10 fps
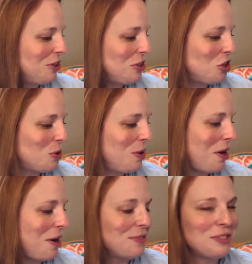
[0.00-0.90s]
is showing
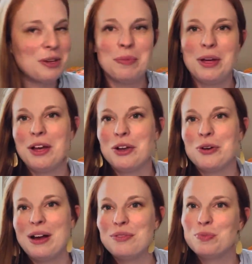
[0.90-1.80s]
off some
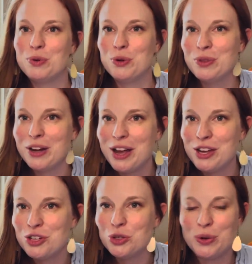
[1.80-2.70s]
craft brew that I
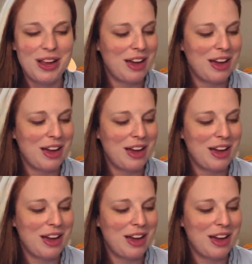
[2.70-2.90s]
enjoy.